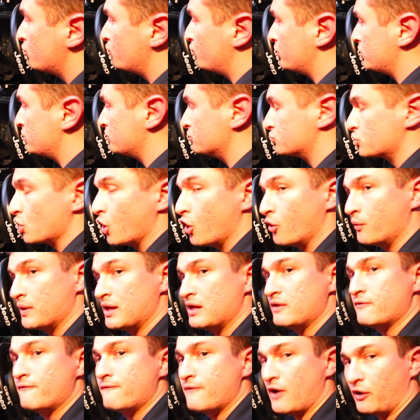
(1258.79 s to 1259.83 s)
we use
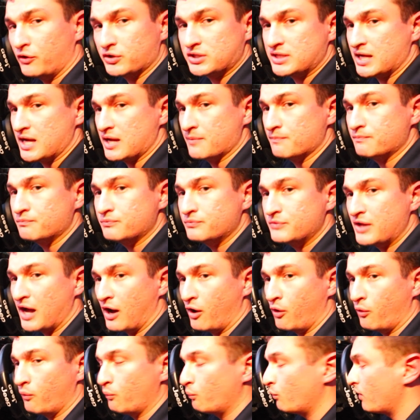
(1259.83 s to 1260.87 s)
OE felt tape.
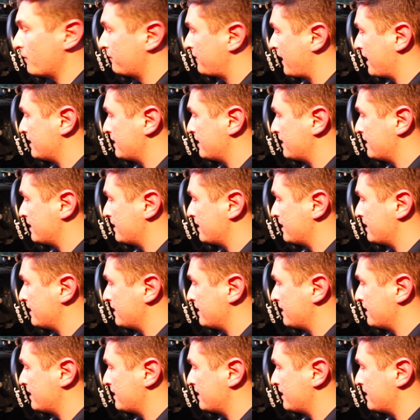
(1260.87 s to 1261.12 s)
Now, what